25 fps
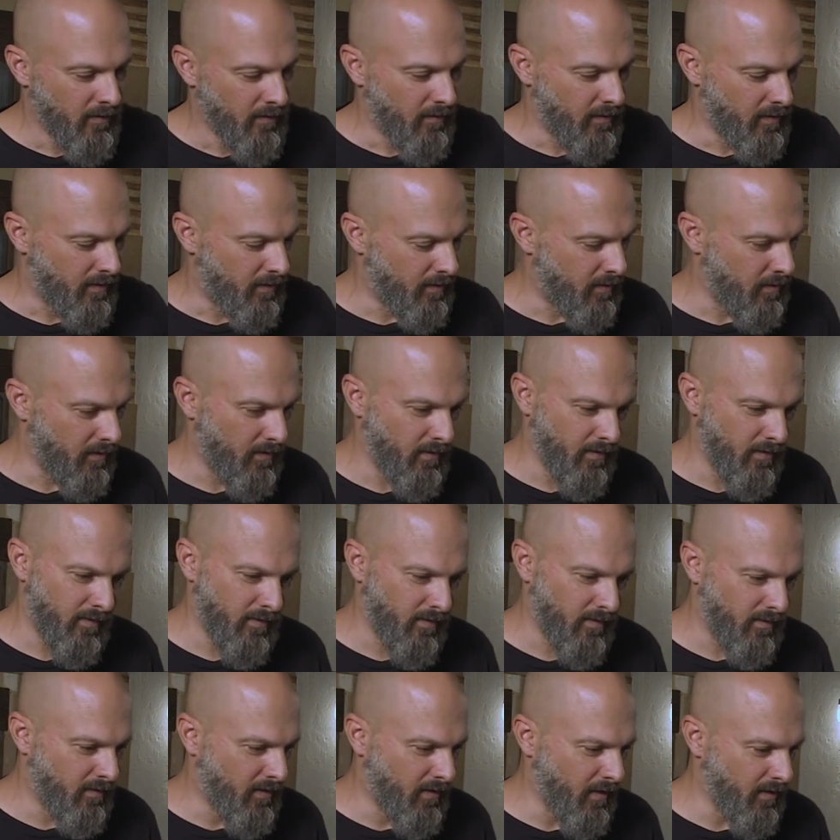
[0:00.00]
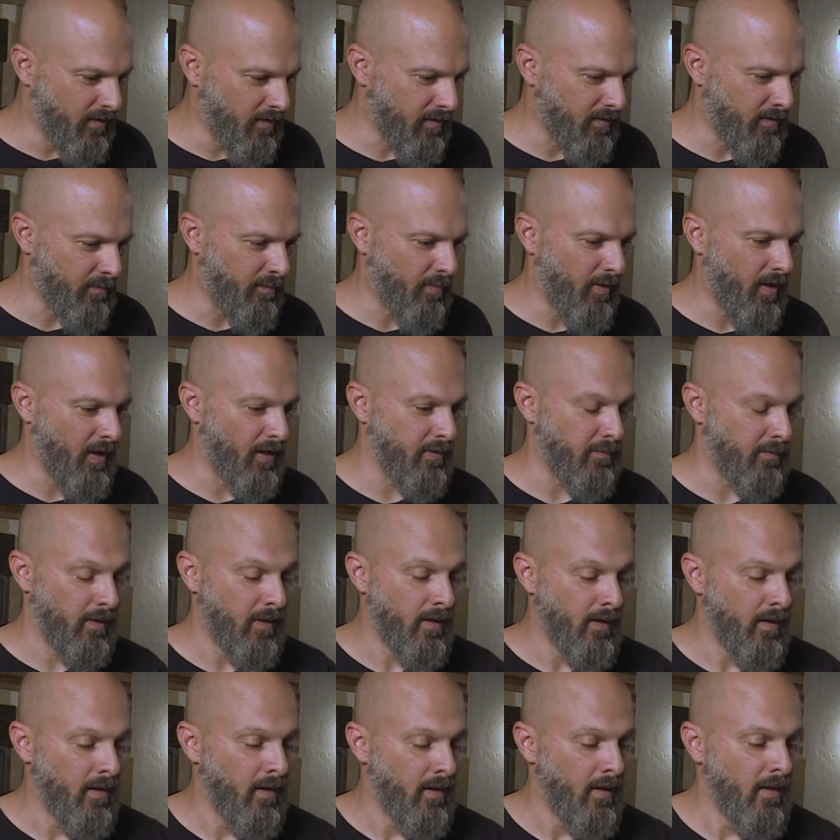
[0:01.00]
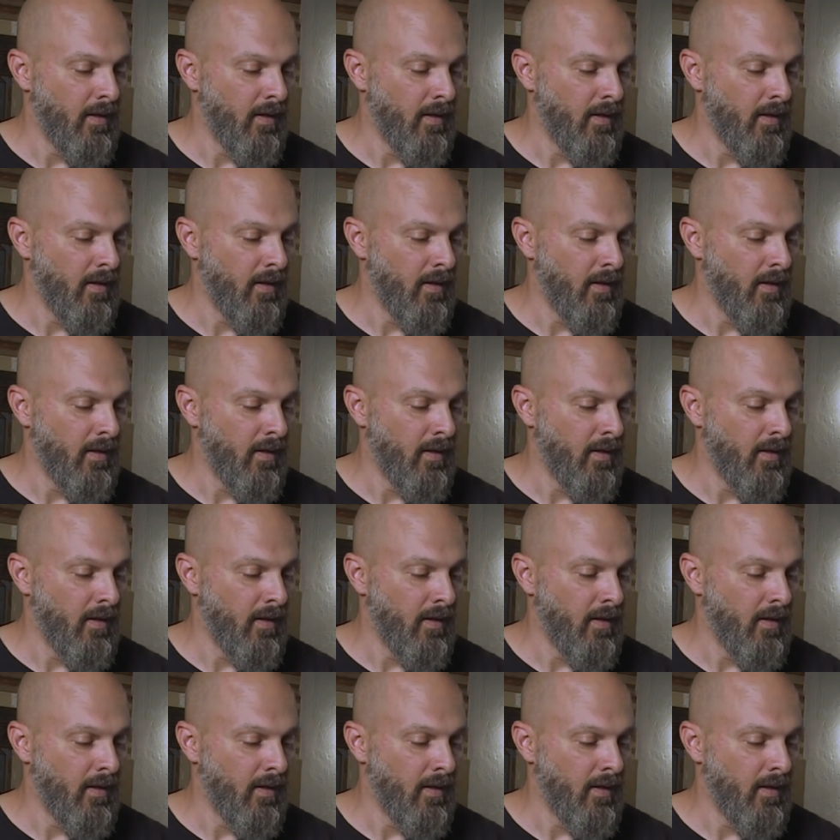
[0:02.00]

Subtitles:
which doesn't surprise me.